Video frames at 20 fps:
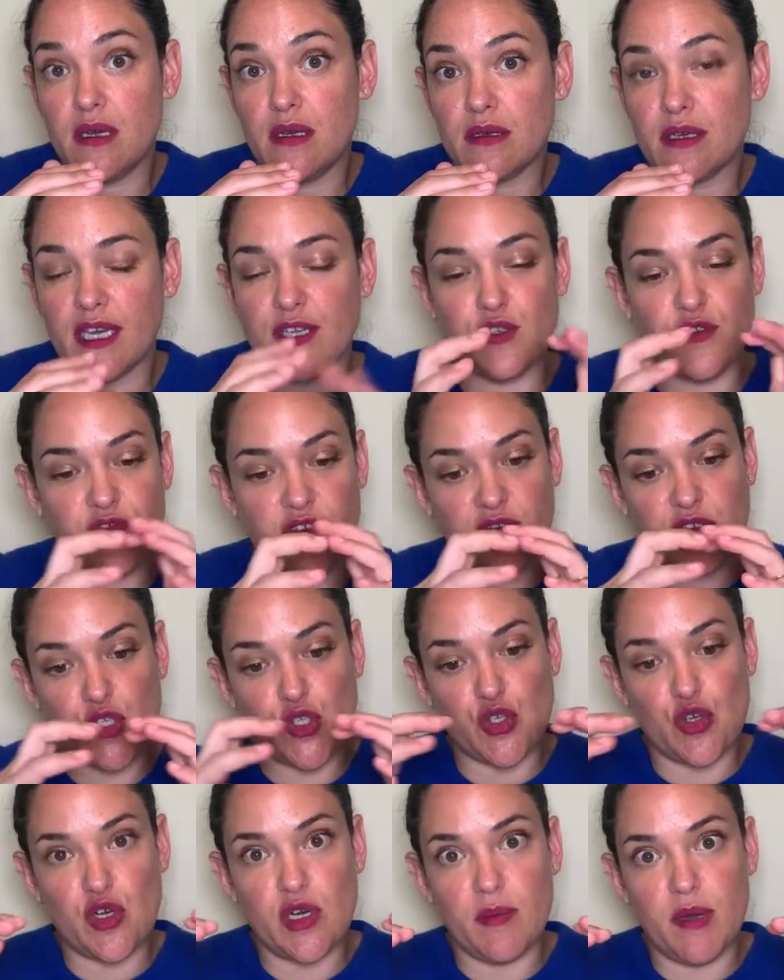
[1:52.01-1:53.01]
Okay, so if you have a
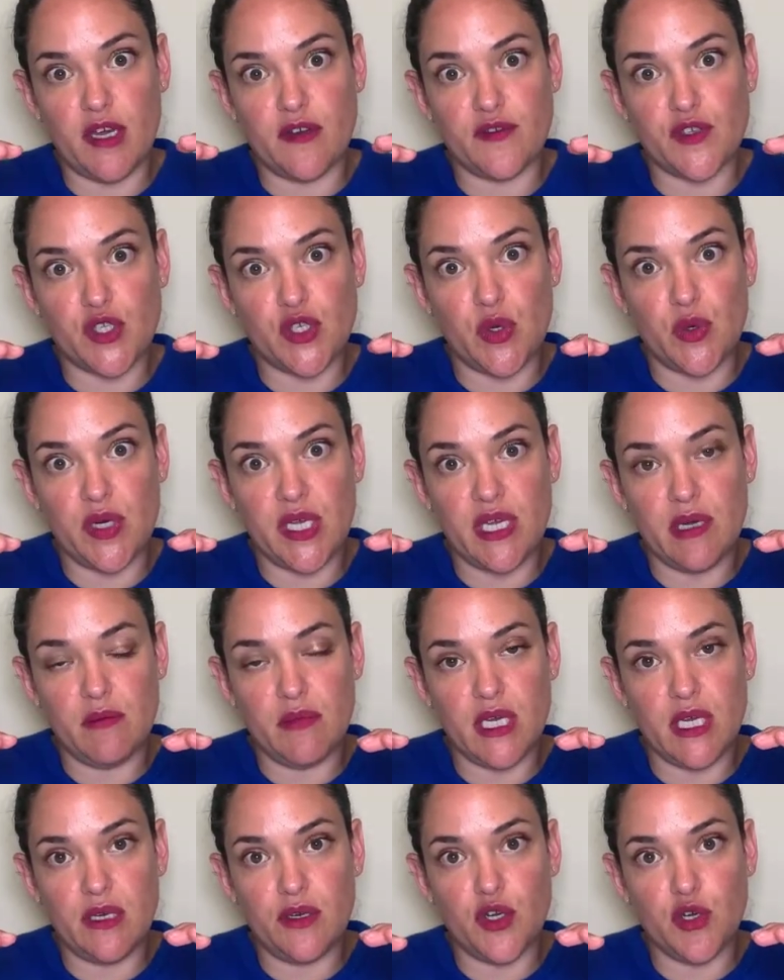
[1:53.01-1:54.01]
certain amount of sodium
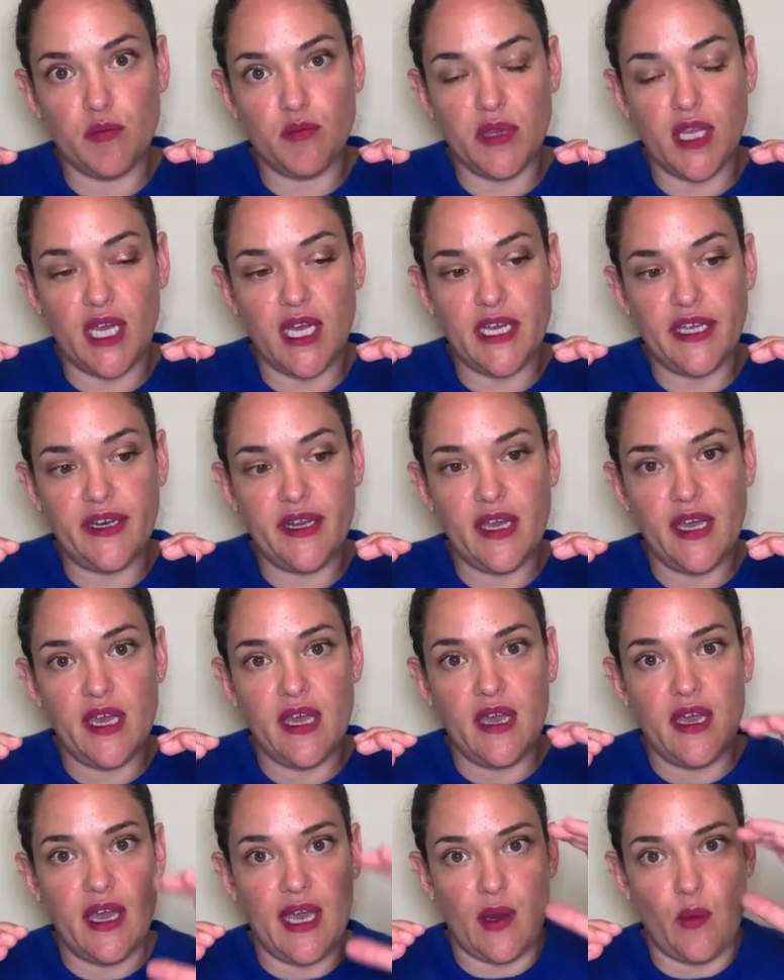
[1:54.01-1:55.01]
in your blood
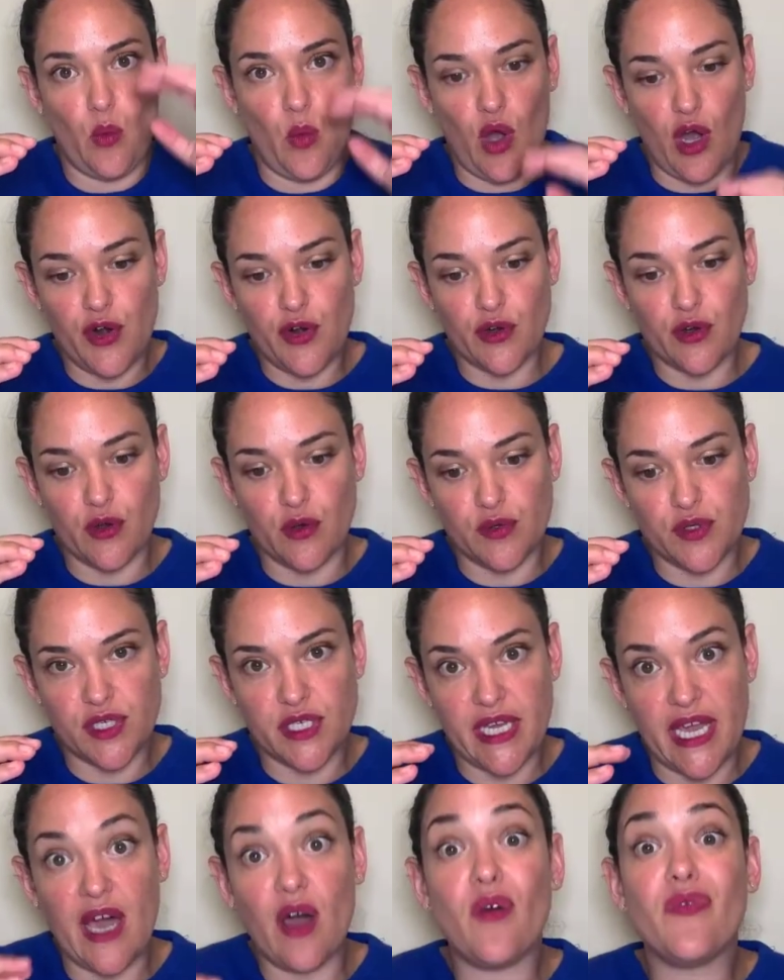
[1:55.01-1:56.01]
and water goes
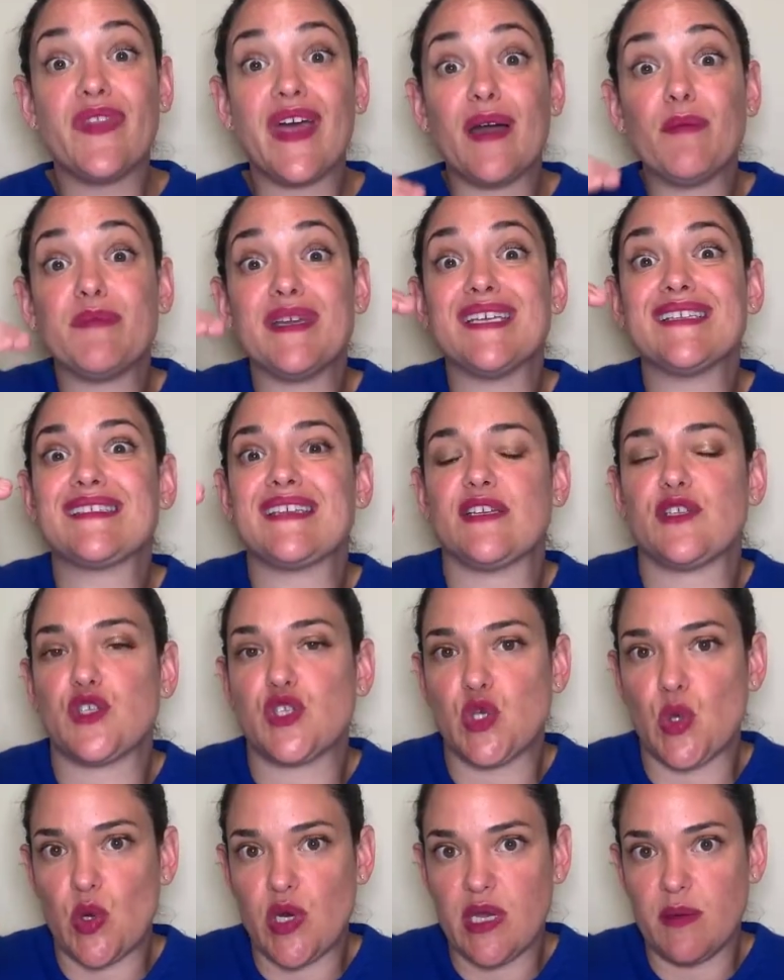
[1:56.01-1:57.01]
down, that means that
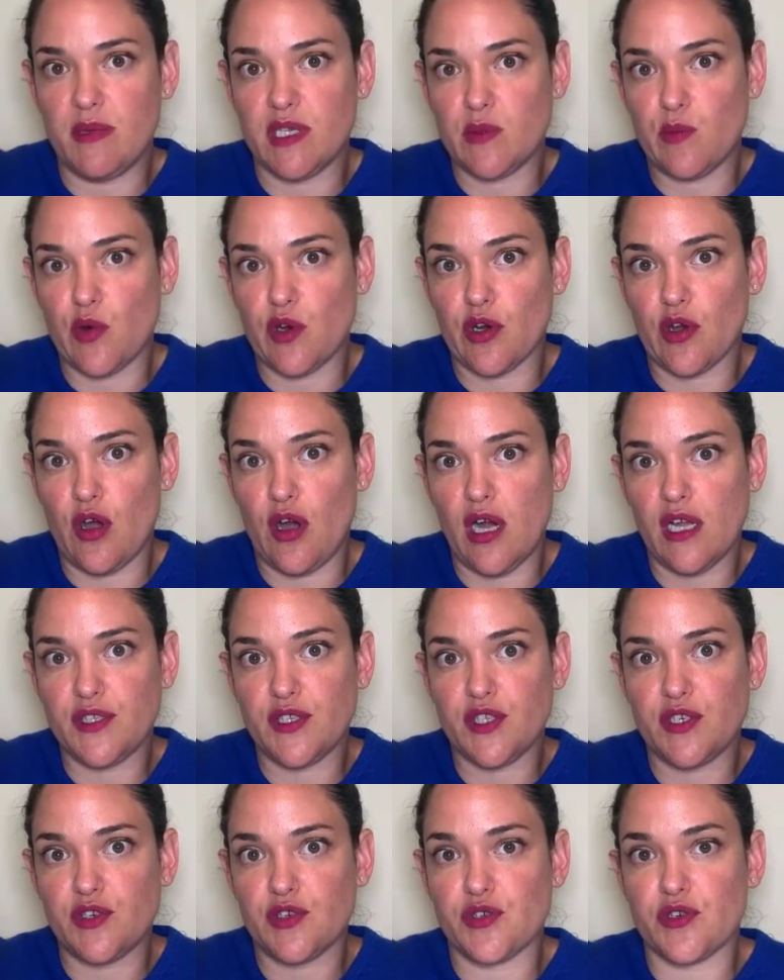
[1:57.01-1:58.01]
sodium is more
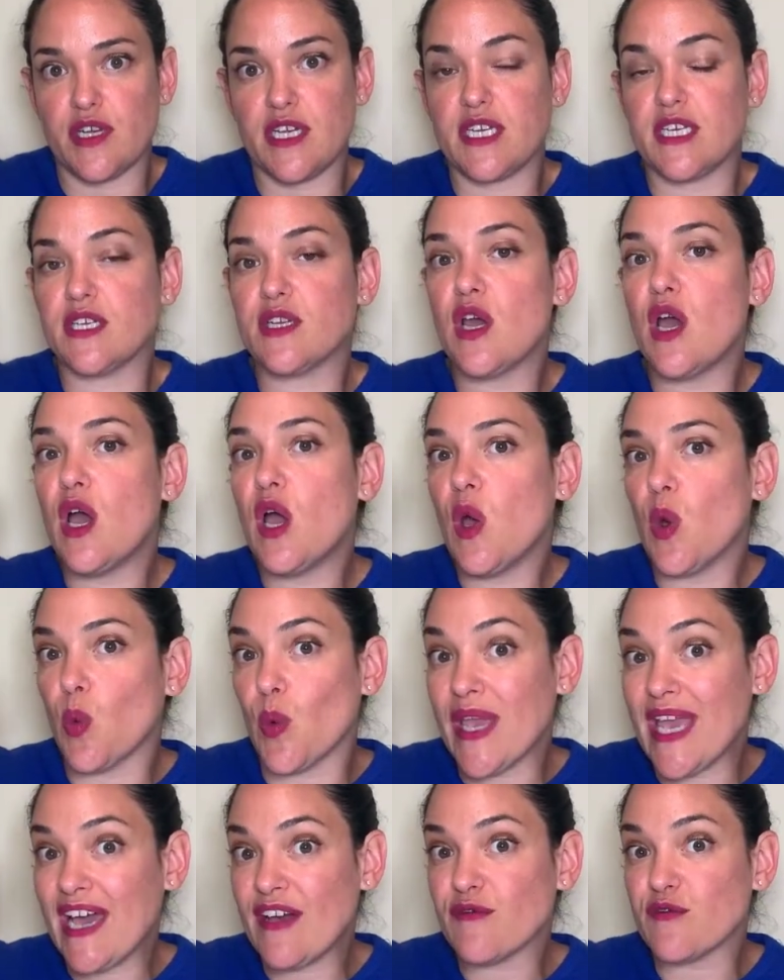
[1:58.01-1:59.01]
concentrated.
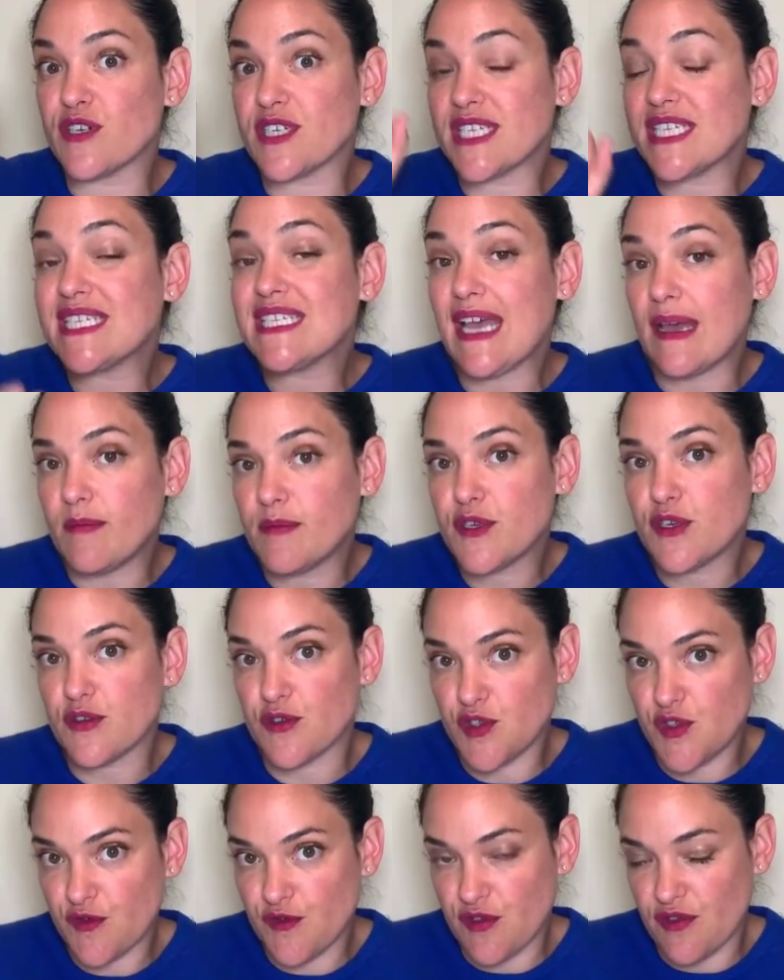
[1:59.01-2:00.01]
We have
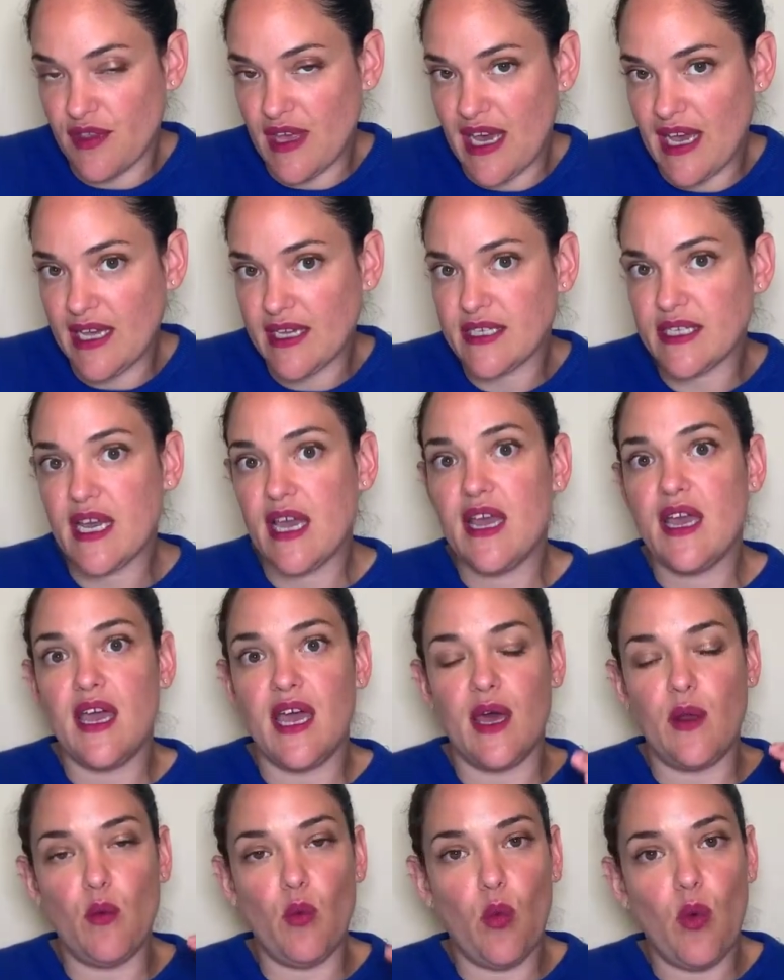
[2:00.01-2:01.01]
receptors for that,
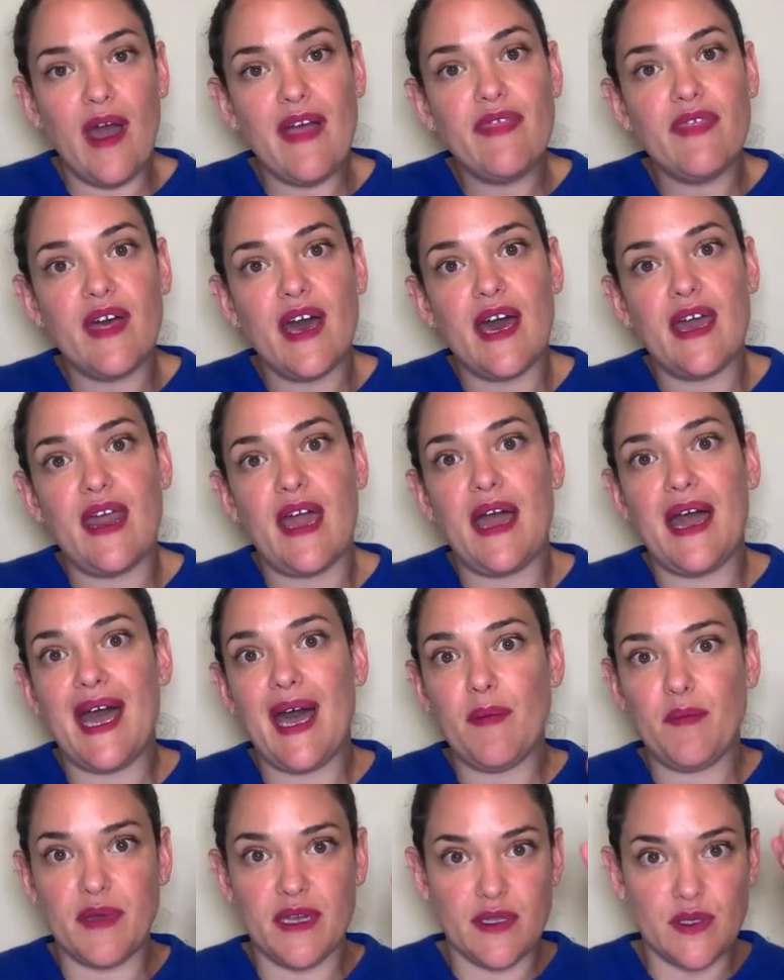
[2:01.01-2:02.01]
and when that
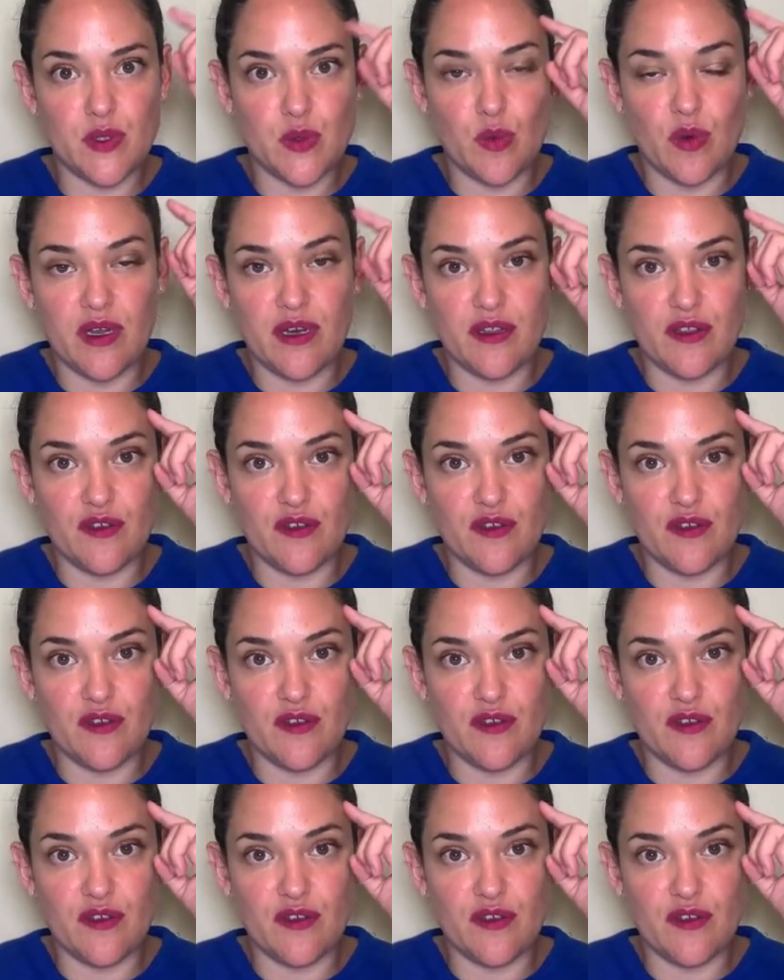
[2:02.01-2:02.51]
happens, one of the